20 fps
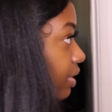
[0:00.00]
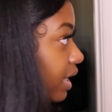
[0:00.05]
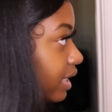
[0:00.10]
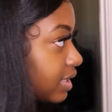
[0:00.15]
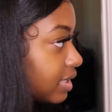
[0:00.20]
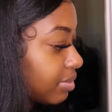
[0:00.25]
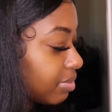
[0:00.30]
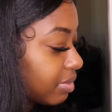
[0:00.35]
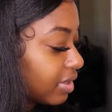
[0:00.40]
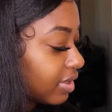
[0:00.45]

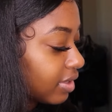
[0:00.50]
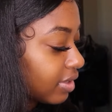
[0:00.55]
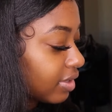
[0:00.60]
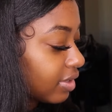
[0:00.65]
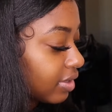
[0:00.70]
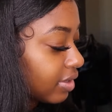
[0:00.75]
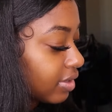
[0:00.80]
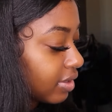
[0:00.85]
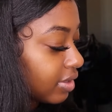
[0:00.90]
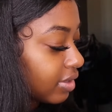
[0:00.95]
got to be
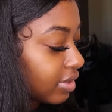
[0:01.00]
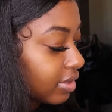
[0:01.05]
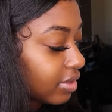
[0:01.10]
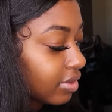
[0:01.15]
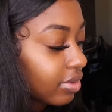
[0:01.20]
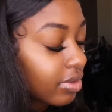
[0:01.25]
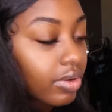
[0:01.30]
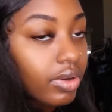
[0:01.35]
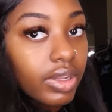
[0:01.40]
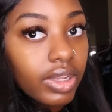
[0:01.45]

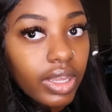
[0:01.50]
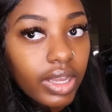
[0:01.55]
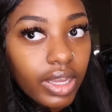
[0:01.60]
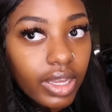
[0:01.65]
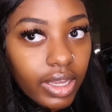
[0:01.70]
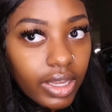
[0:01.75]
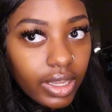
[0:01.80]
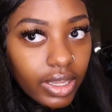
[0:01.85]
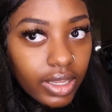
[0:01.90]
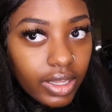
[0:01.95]
on the
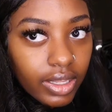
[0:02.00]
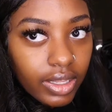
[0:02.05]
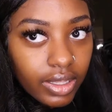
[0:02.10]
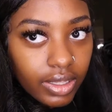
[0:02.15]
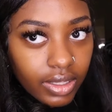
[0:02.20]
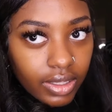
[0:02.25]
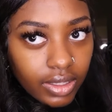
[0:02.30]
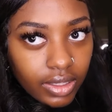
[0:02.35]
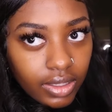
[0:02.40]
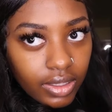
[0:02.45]
hand
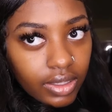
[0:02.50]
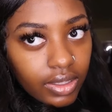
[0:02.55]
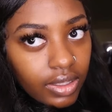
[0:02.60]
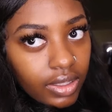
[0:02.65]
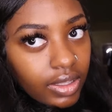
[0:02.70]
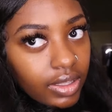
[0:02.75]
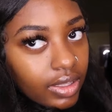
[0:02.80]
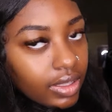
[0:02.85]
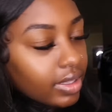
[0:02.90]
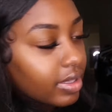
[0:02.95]

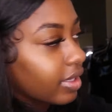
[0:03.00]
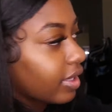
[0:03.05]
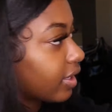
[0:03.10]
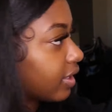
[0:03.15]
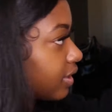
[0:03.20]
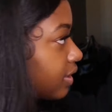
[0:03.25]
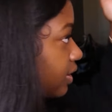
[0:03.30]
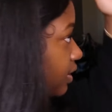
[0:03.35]
like